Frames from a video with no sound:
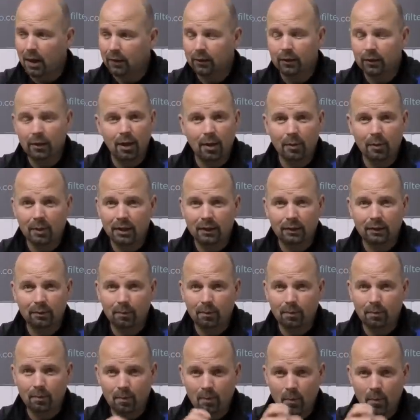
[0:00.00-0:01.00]
I don't know how many
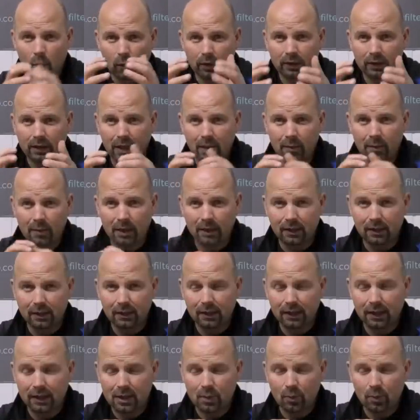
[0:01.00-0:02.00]
more times I need
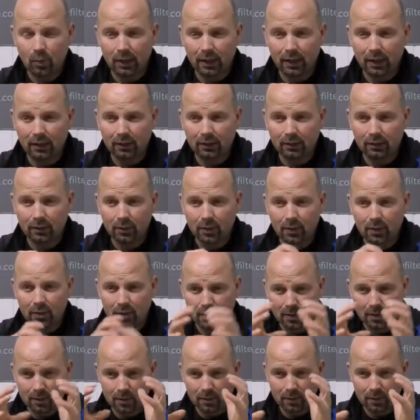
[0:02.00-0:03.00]
to explain that
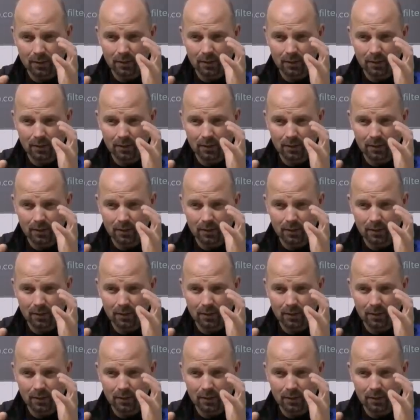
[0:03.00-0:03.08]
those